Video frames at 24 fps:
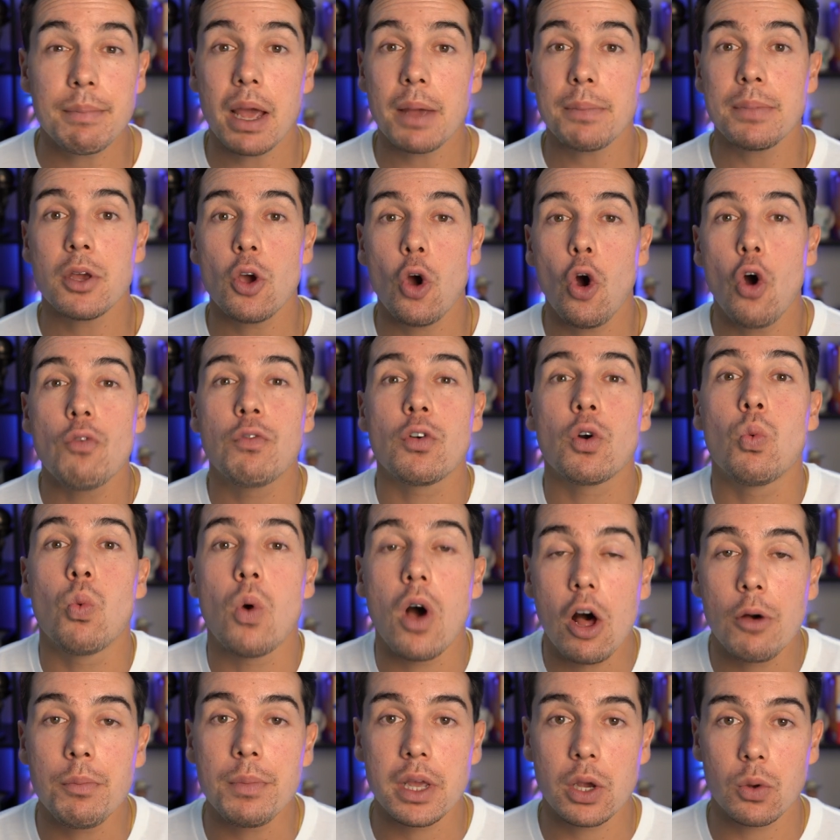might be
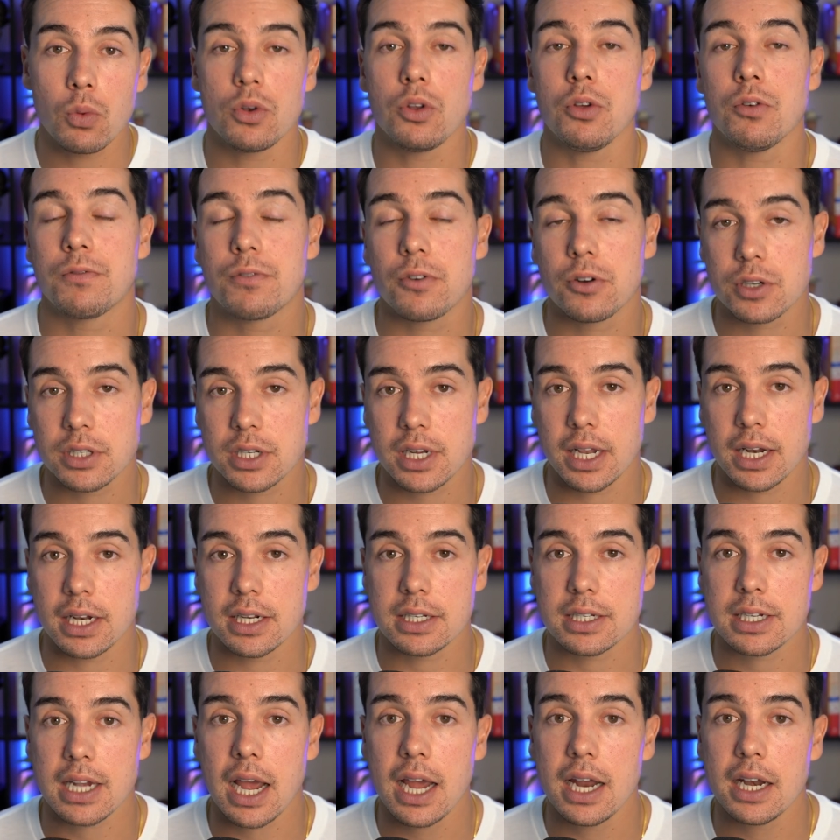overwhelming when you first get
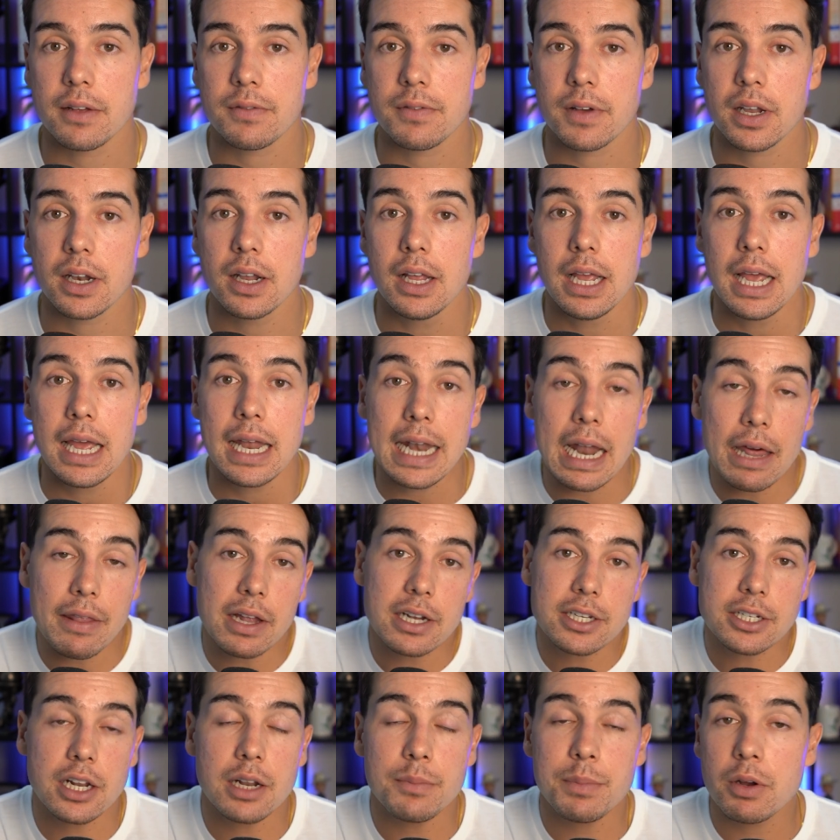inside of it. Now,
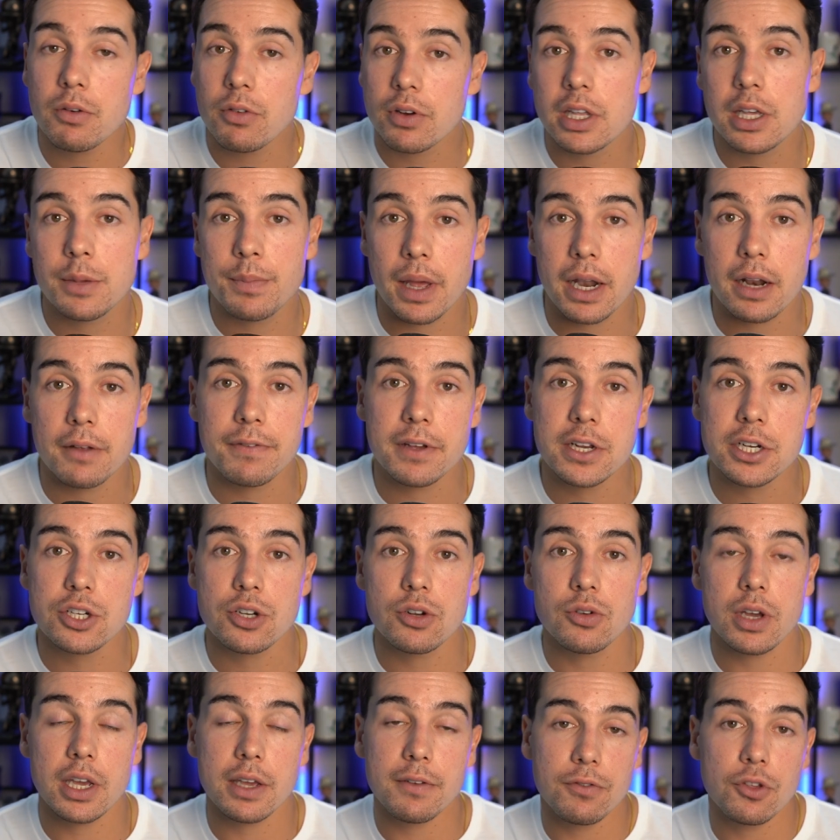that's going to be really
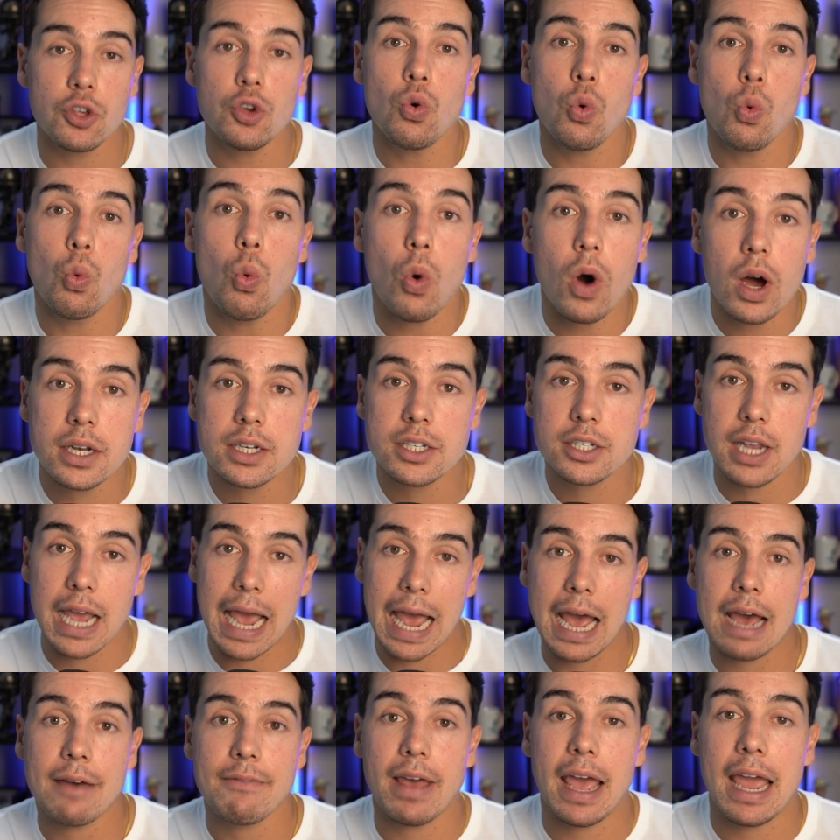beneficial if you want to
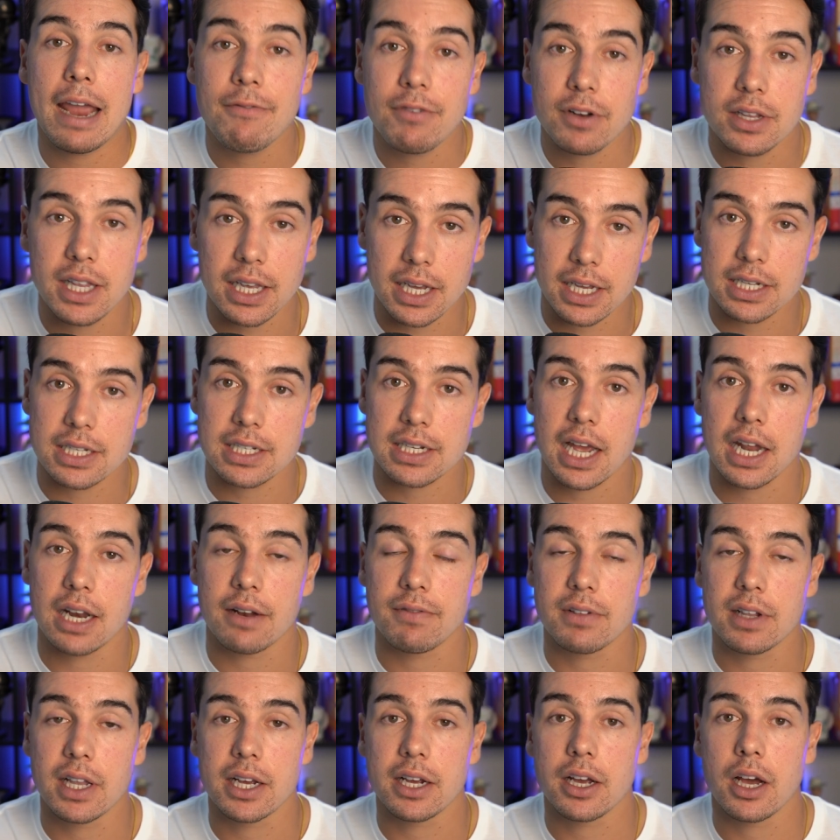have everything inside
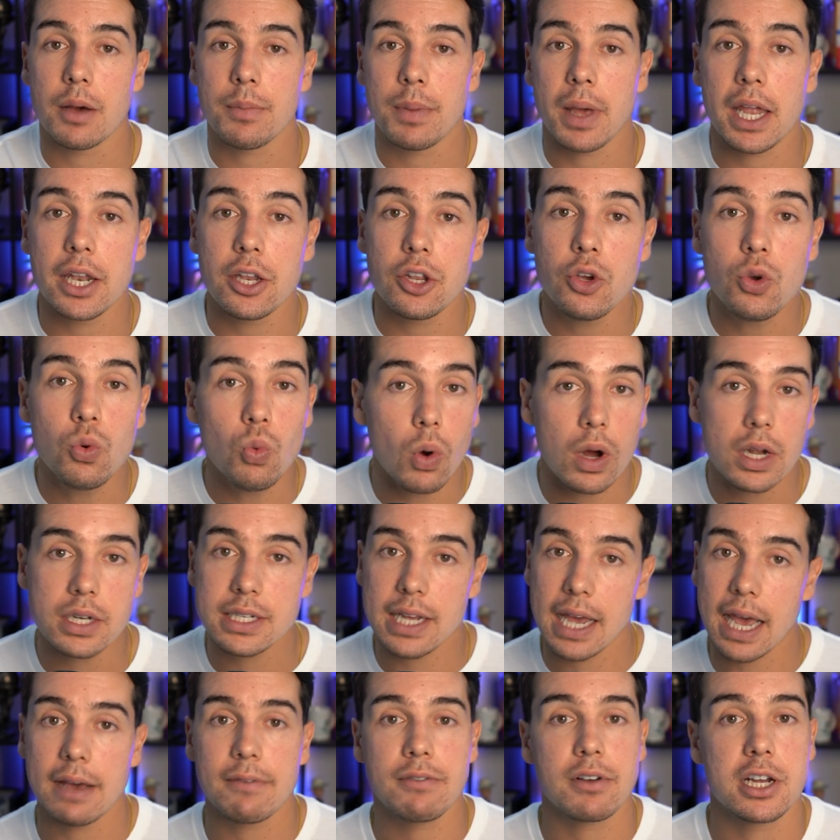of ClickUp and you want
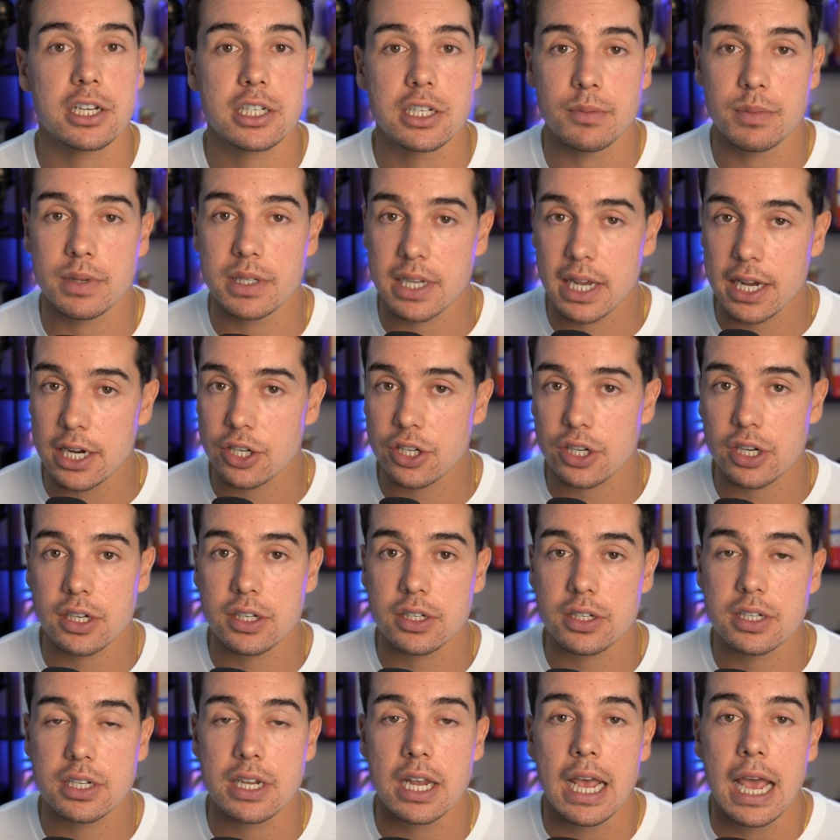to have
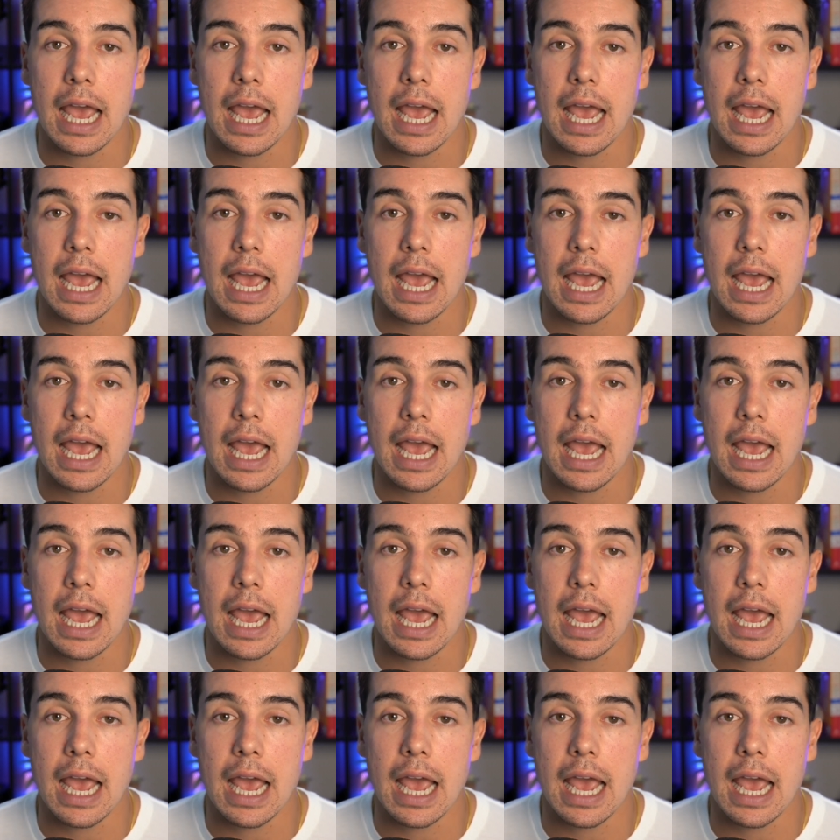customizations